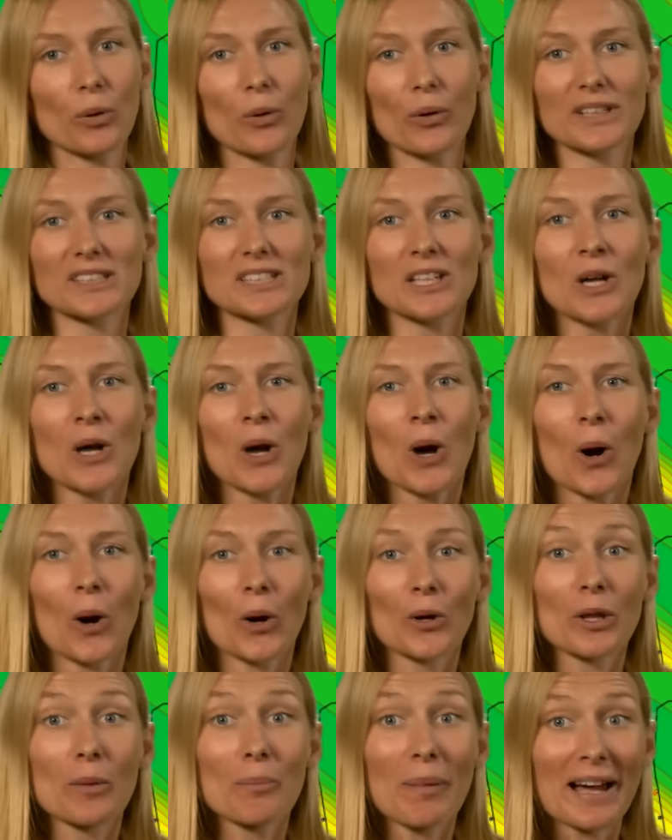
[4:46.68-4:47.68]
point
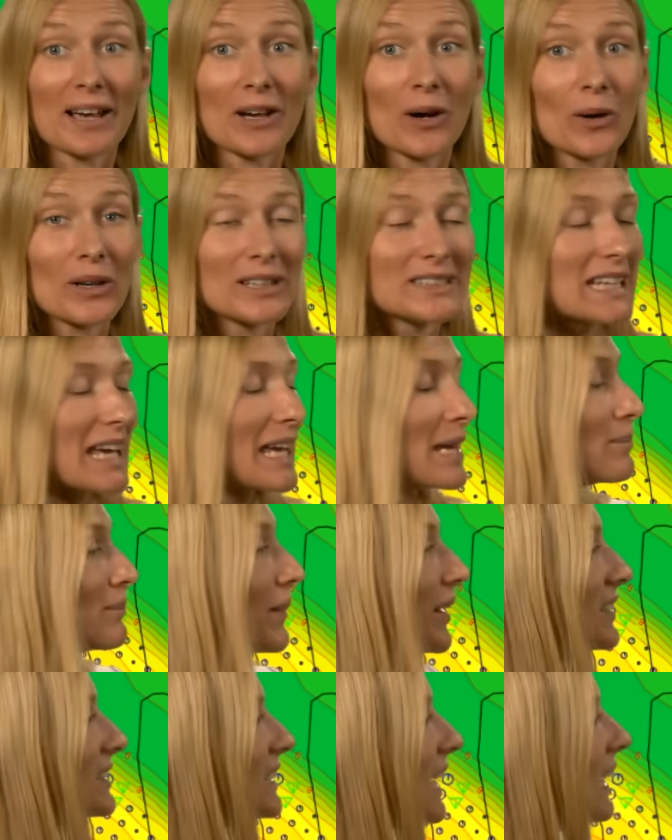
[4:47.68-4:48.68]
on the Bank Holiday
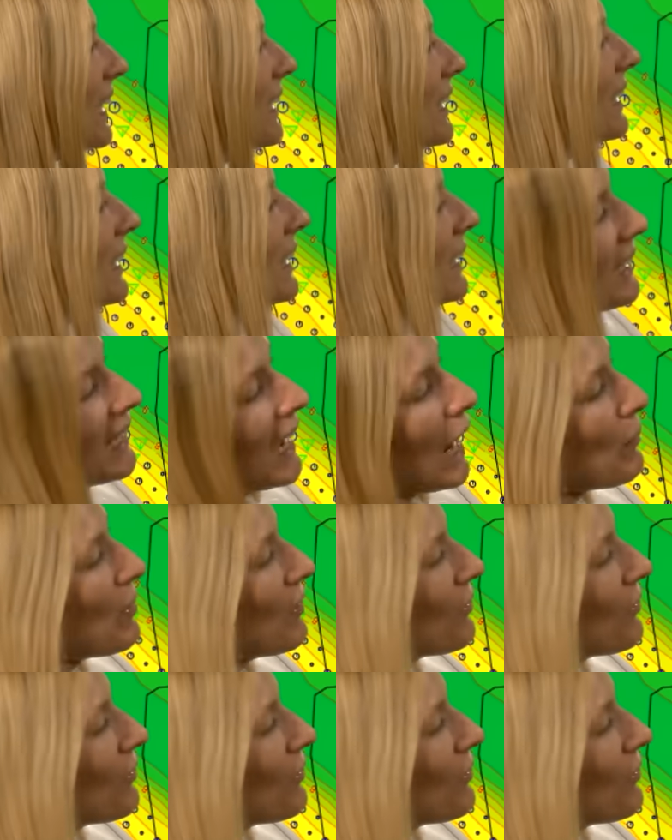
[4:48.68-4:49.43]
Monday. And